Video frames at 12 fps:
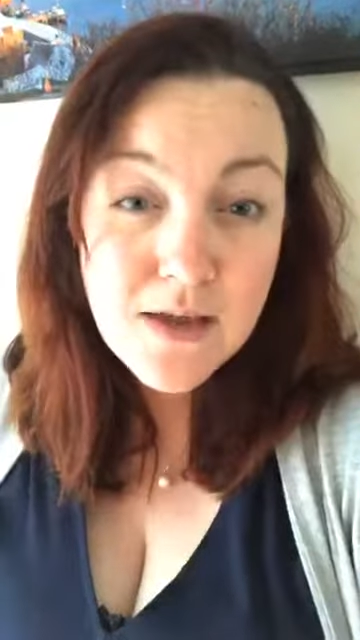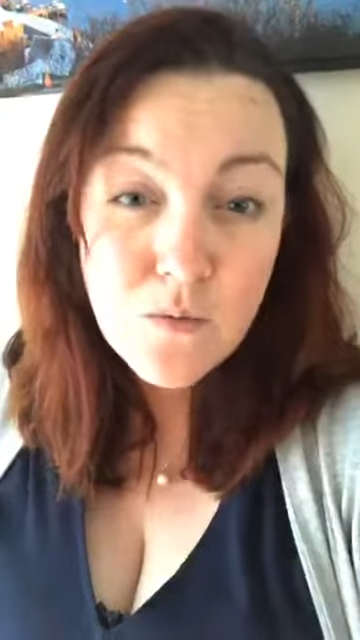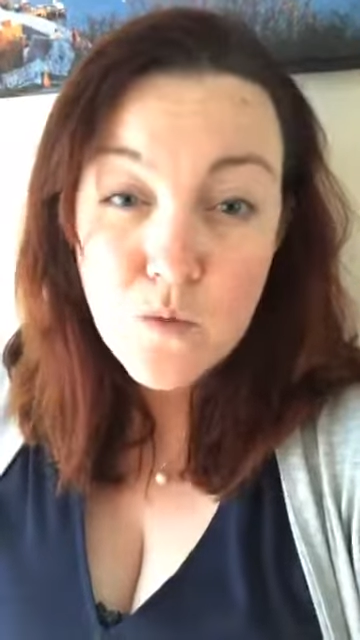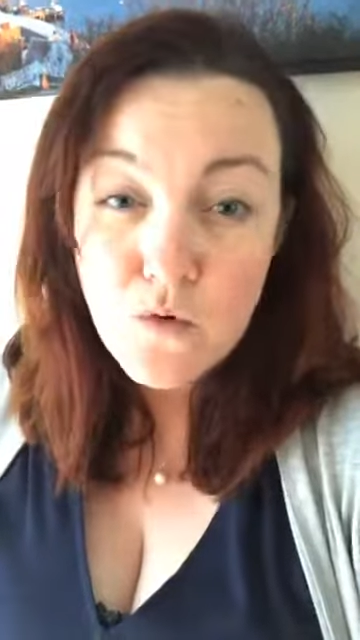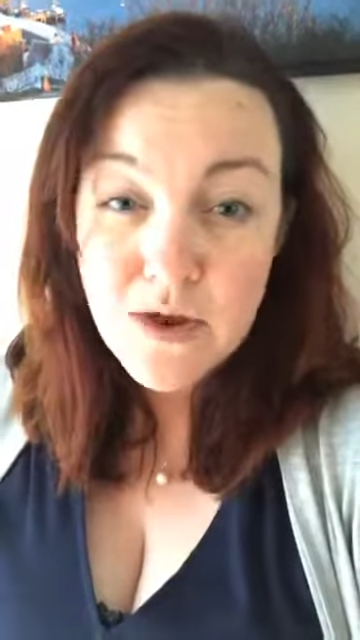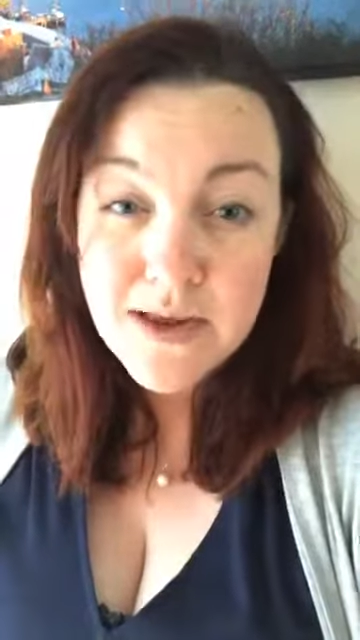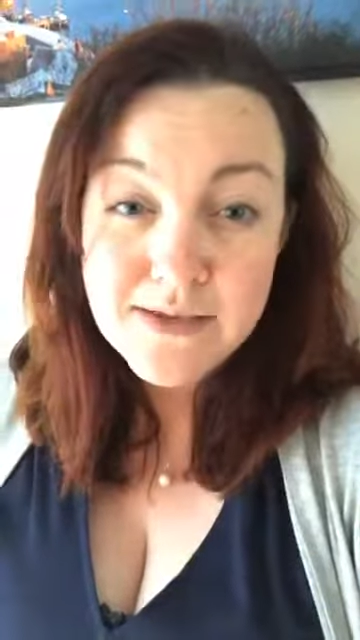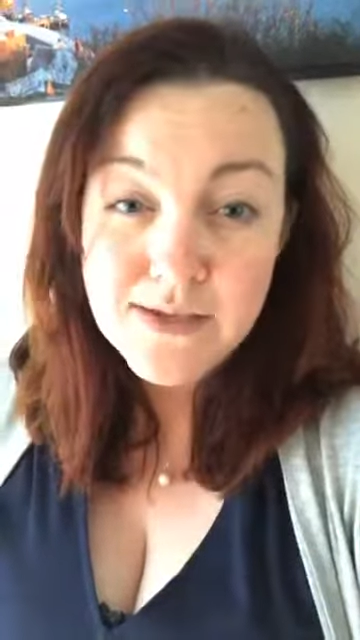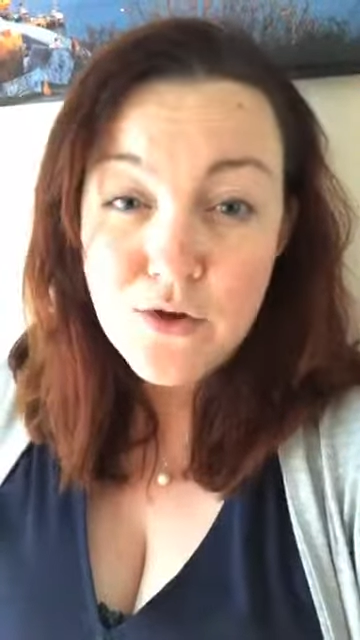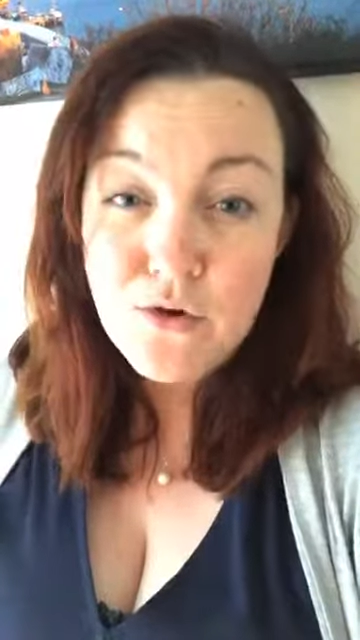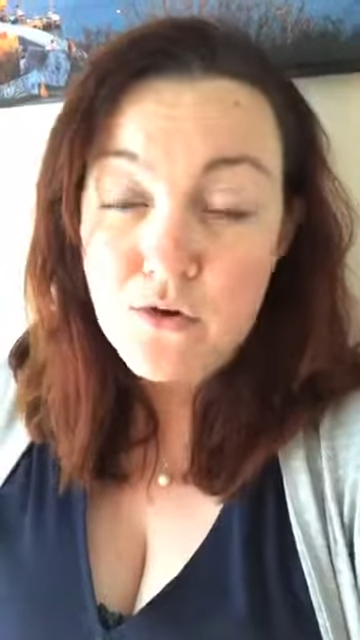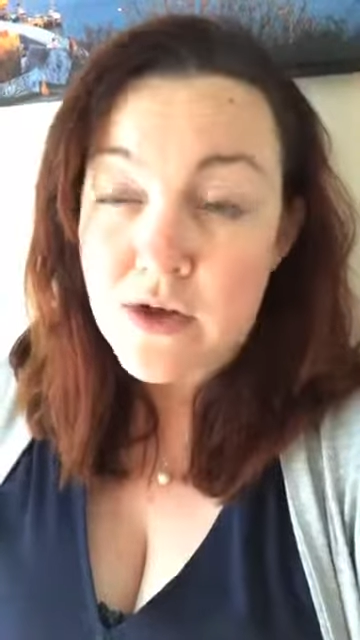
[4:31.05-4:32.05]
I walk into
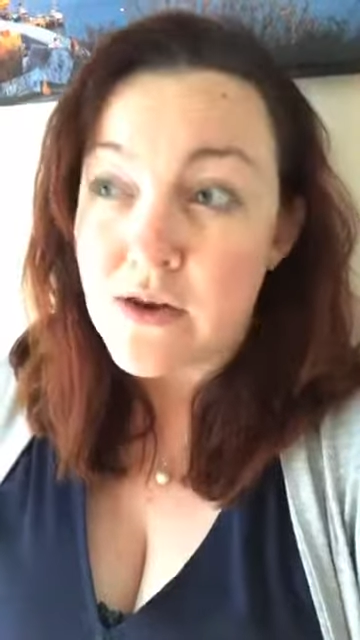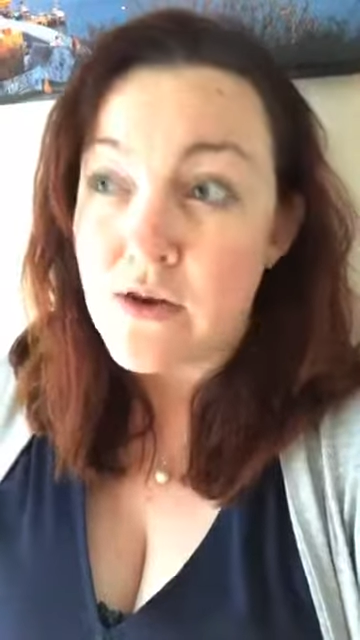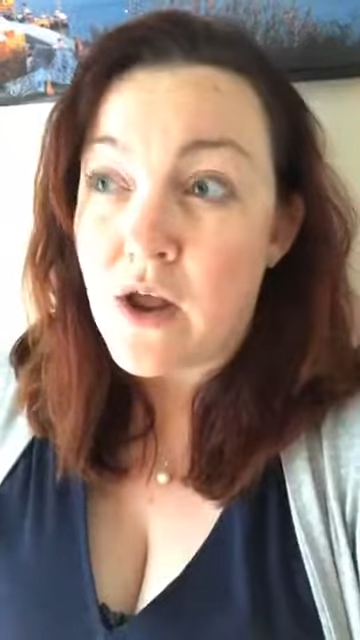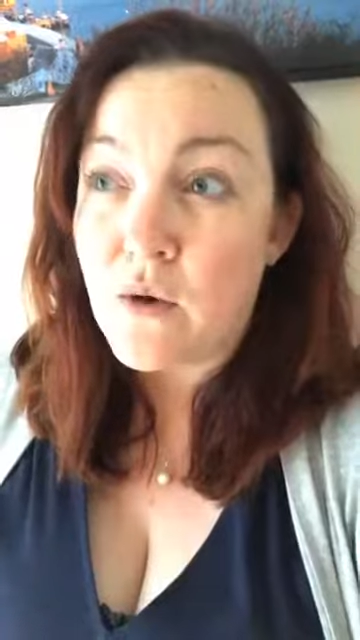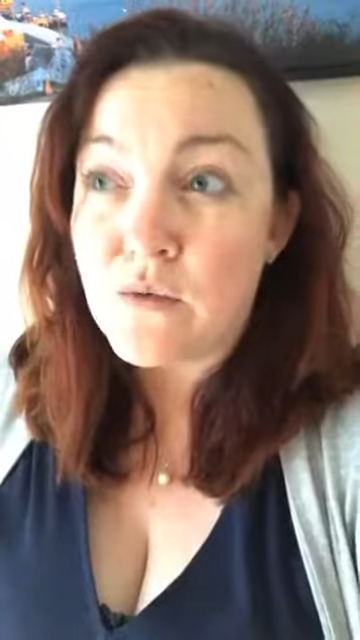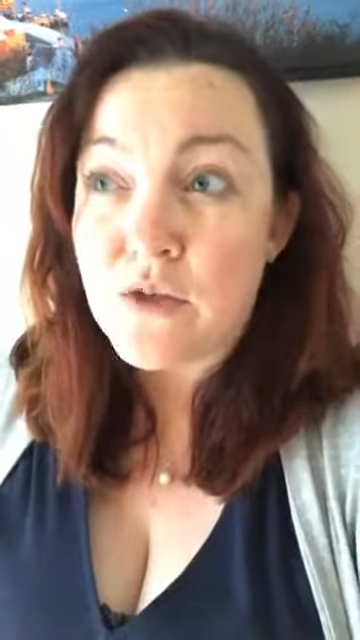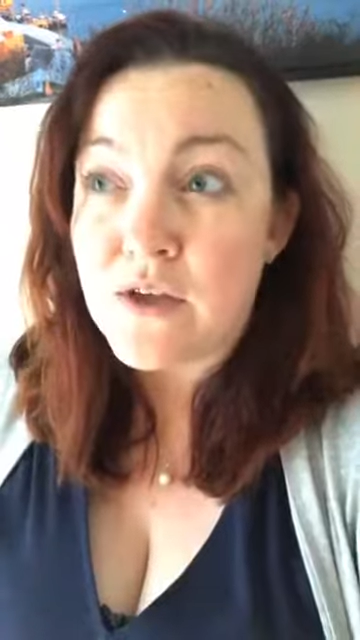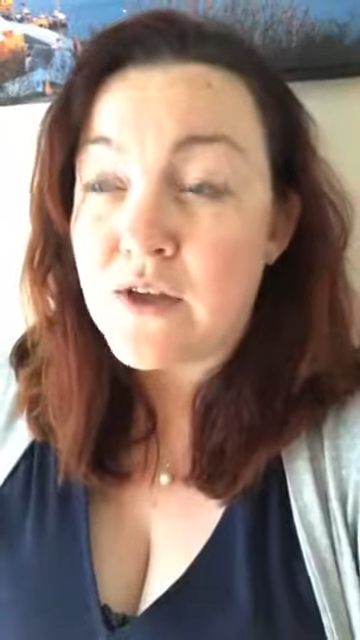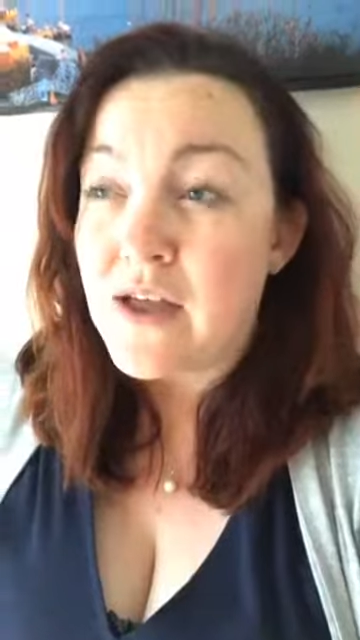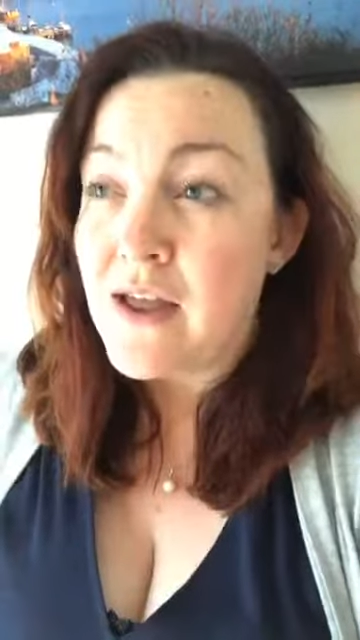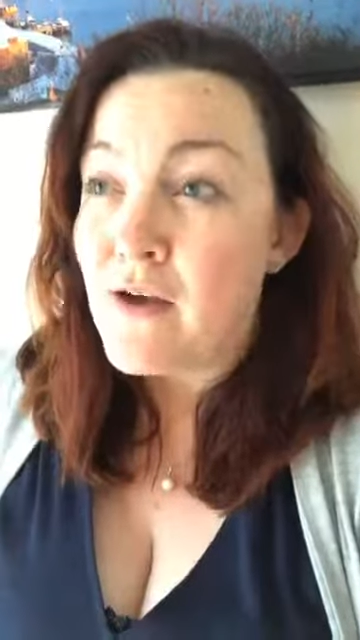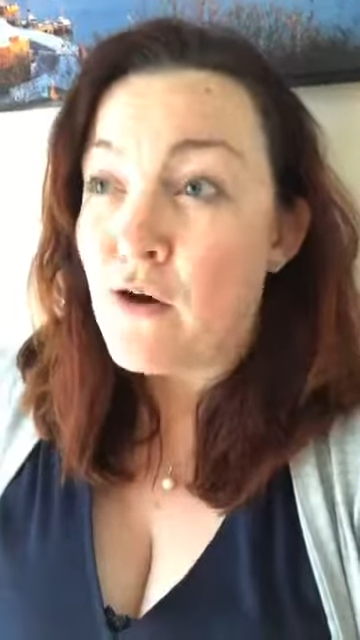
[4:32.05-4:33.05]
court and know that
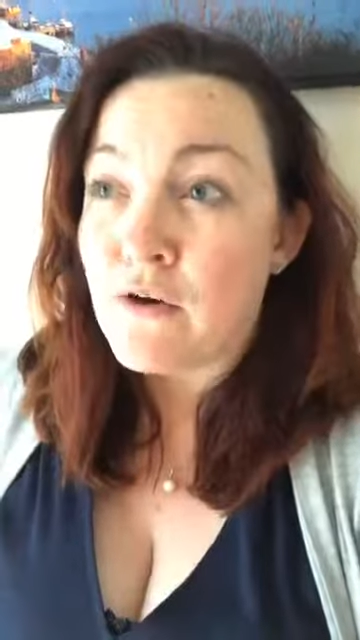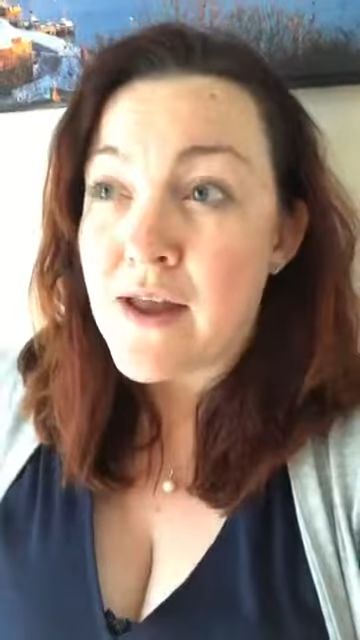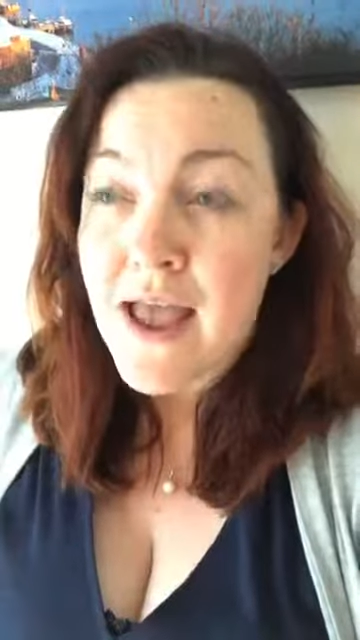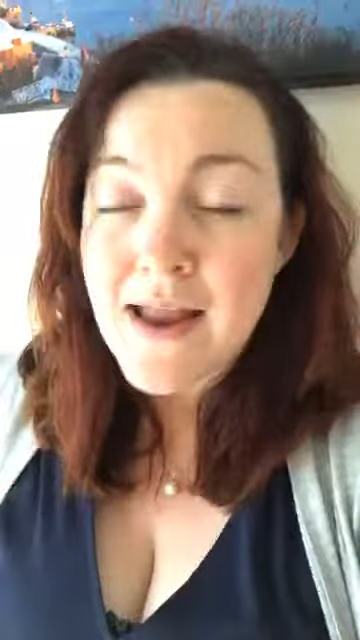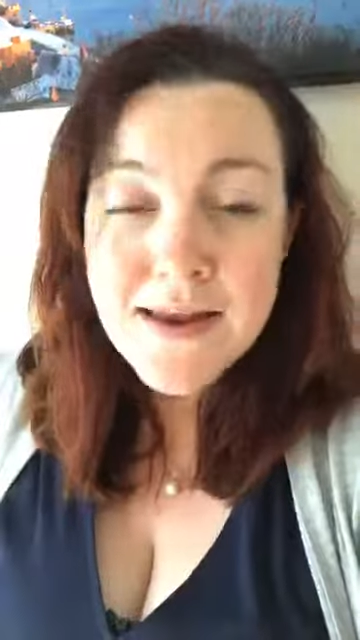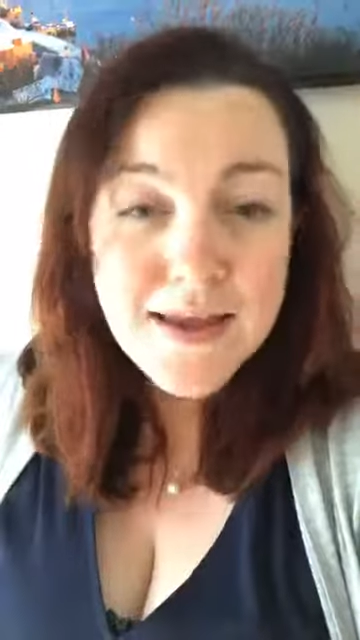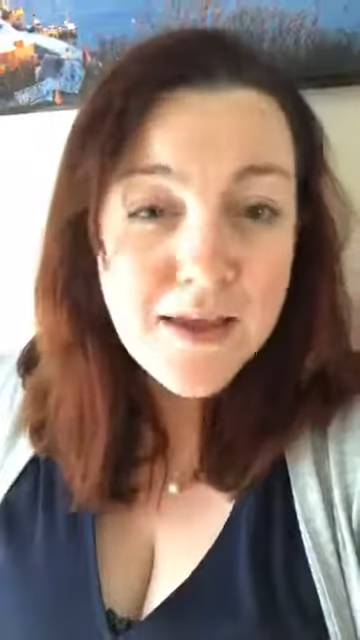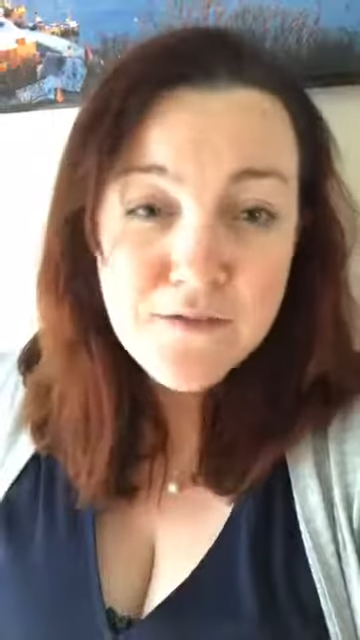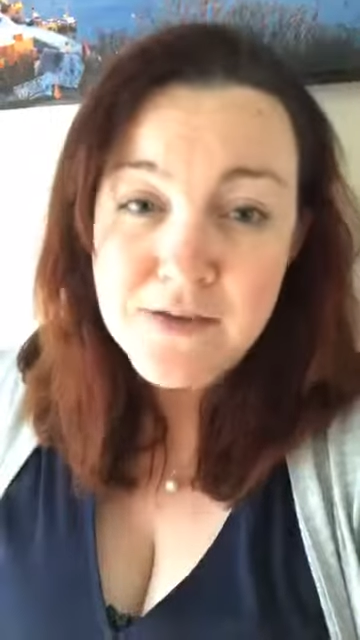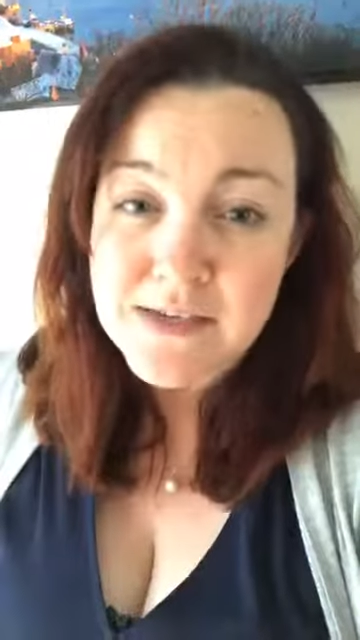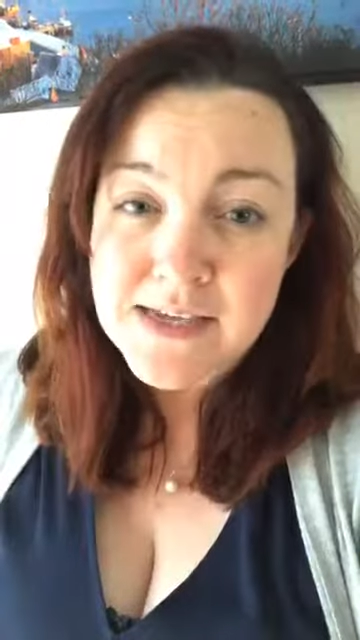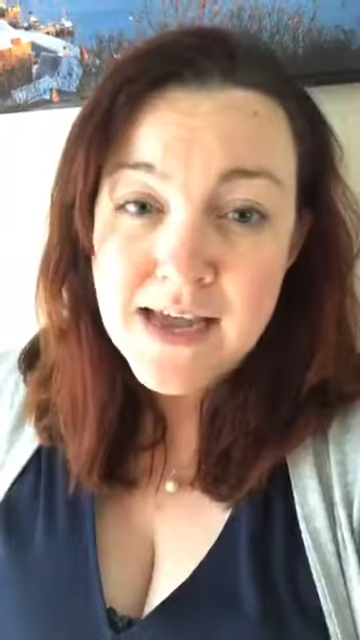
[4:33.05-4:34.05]
on any
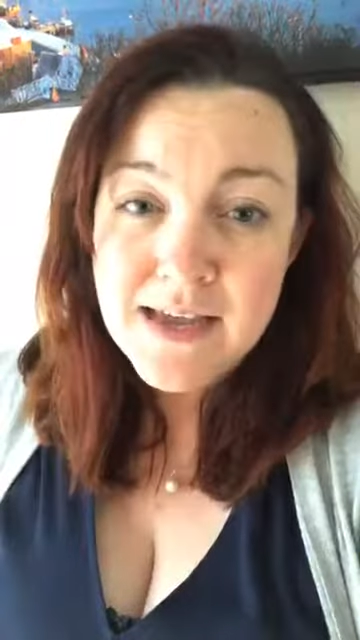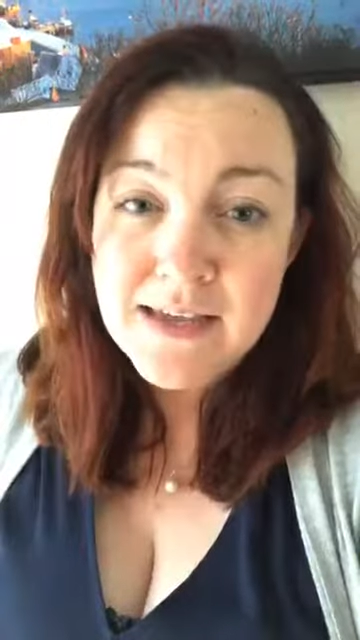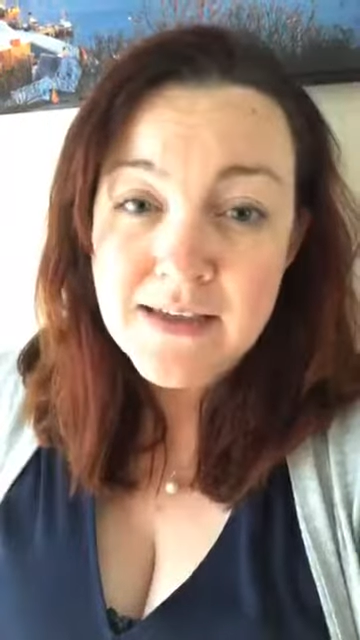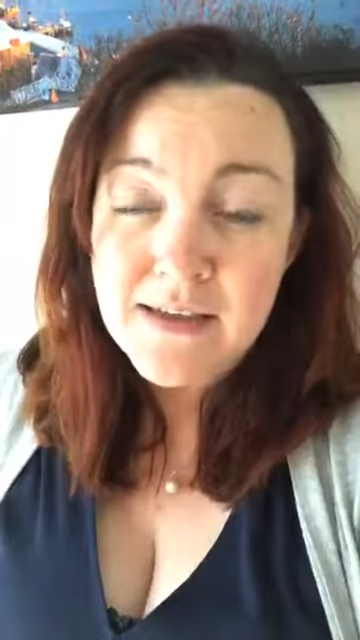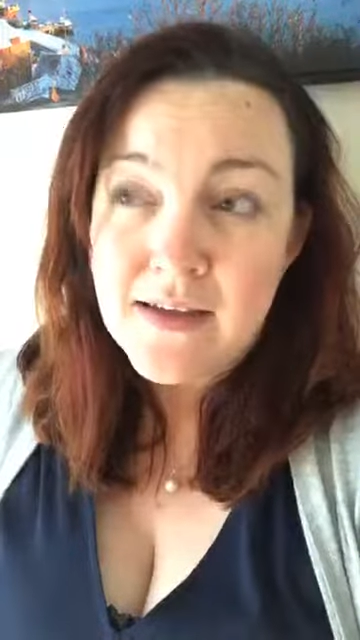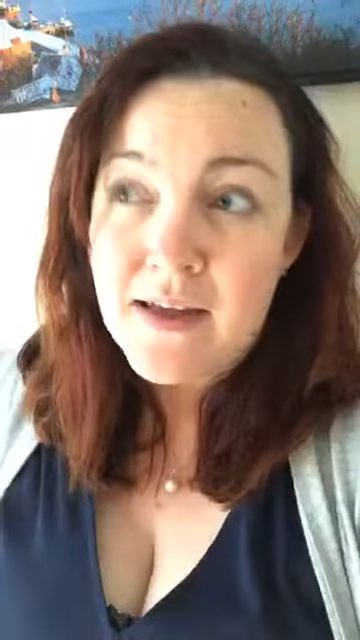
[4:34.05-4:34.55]
given day,